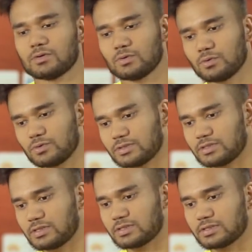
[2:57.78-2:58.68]
who
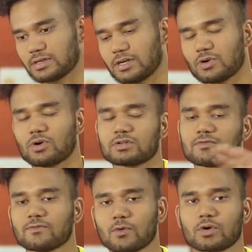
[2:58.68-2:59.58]
just cannot
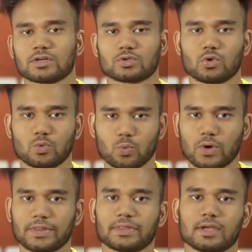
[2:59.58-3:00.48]
focus on
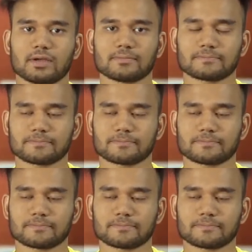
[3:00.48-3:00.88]
one thing